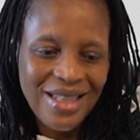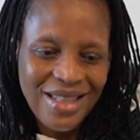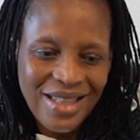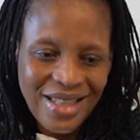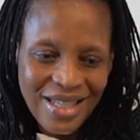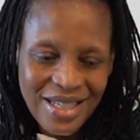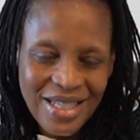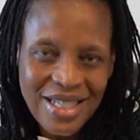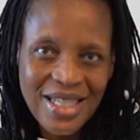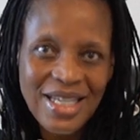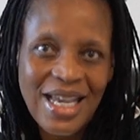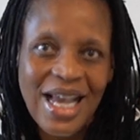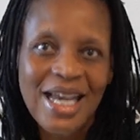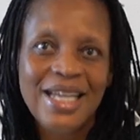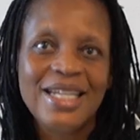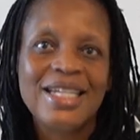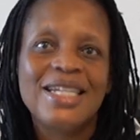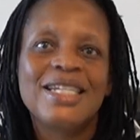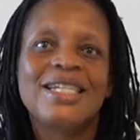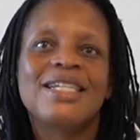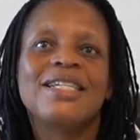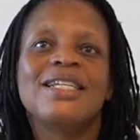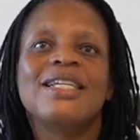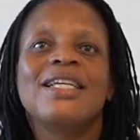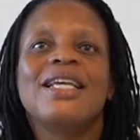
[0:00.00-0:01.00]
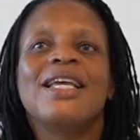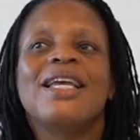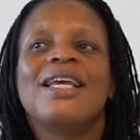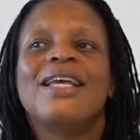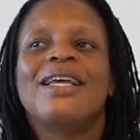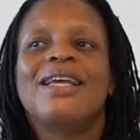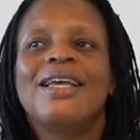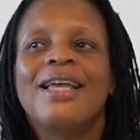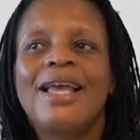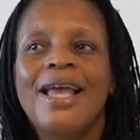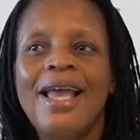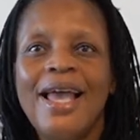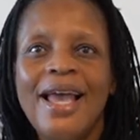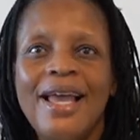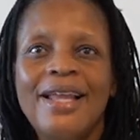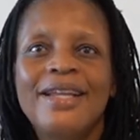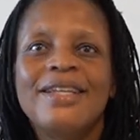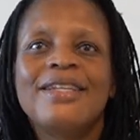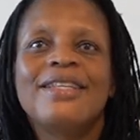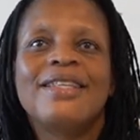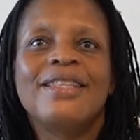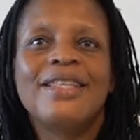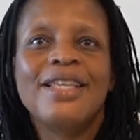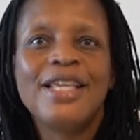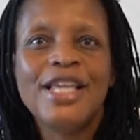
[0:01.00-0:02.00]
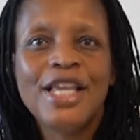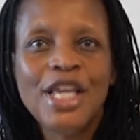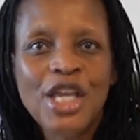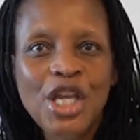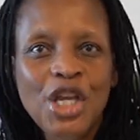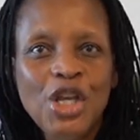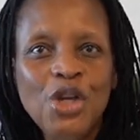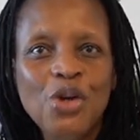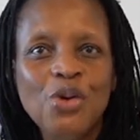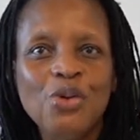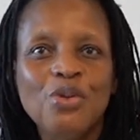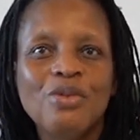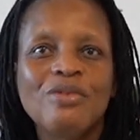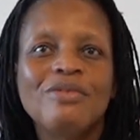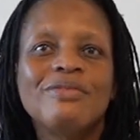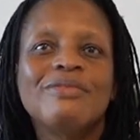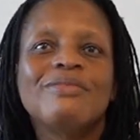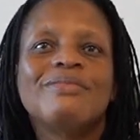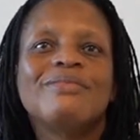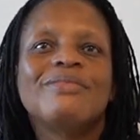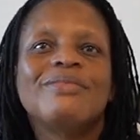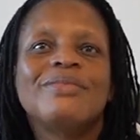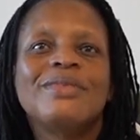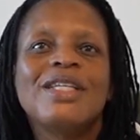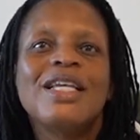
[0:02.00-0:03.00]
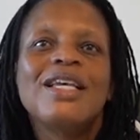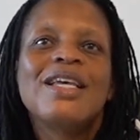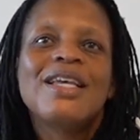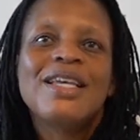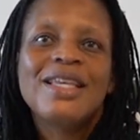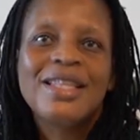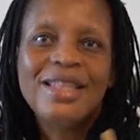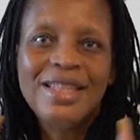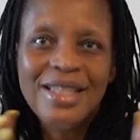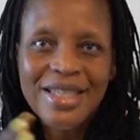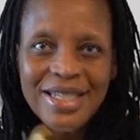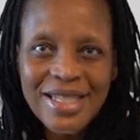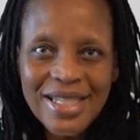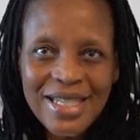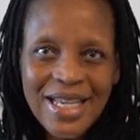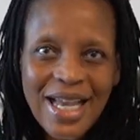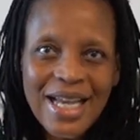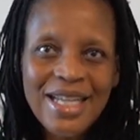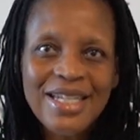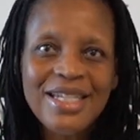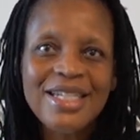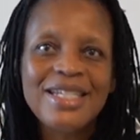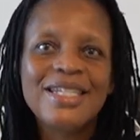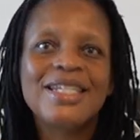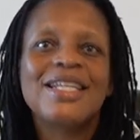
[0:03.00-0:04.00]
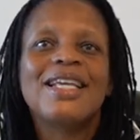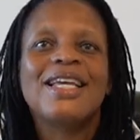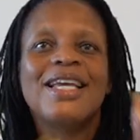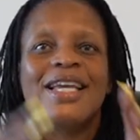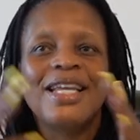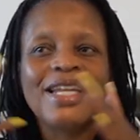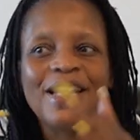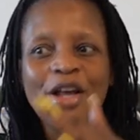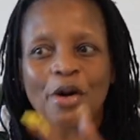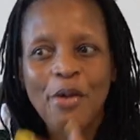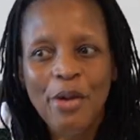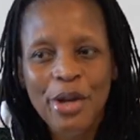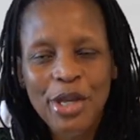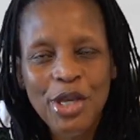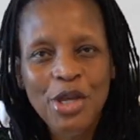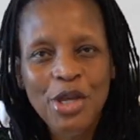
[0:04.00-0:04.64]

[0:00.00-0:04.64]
this country and the EU. This country and our